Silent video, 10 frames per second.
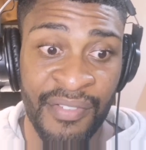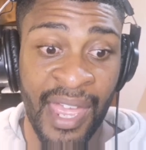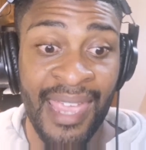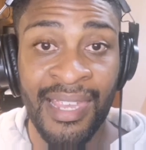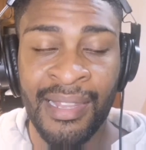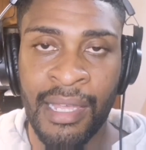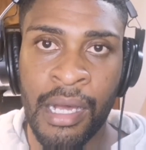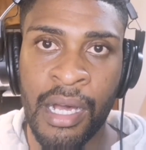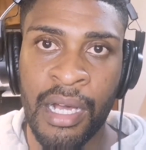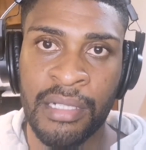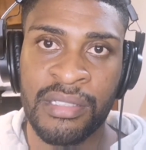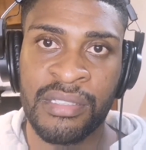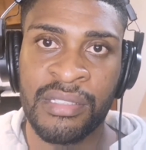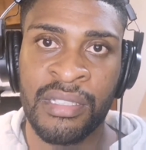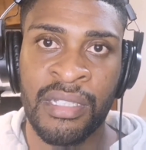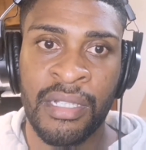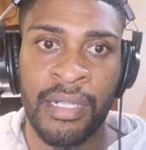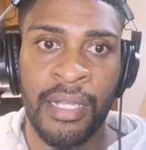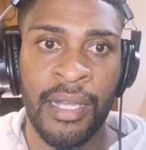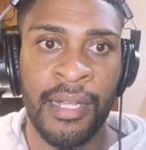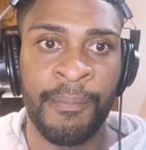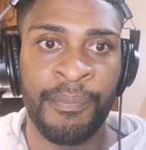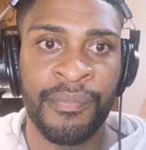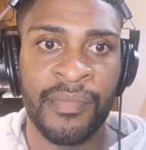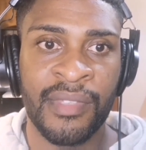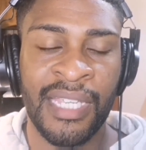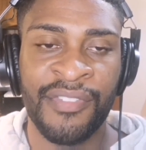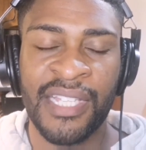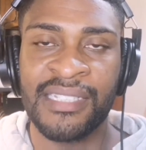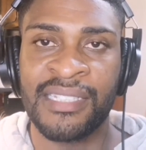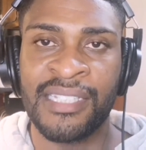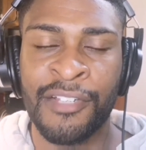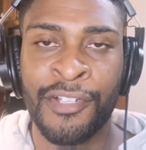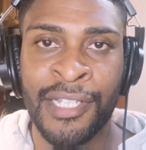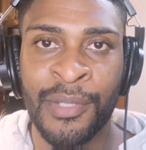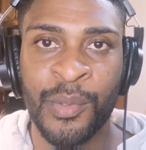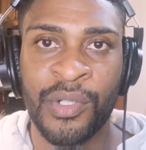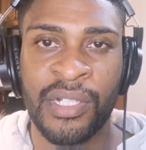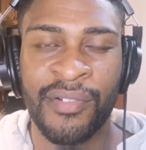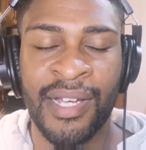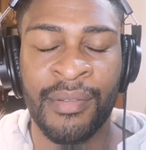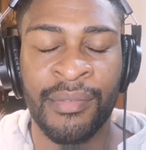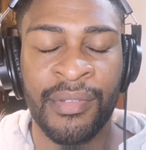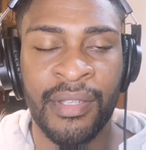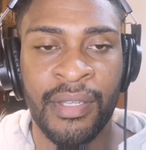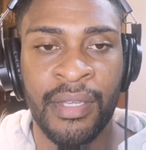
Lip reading: have hate in their hearts. If there's a serial killer walking around,